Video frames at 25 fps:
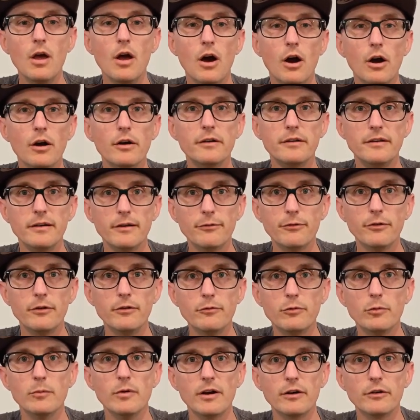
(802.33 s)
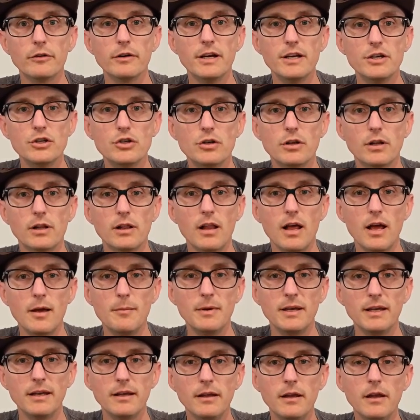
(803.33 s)
are different from recreational
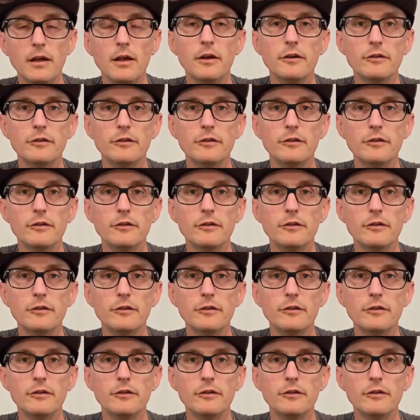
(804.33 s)
climbing,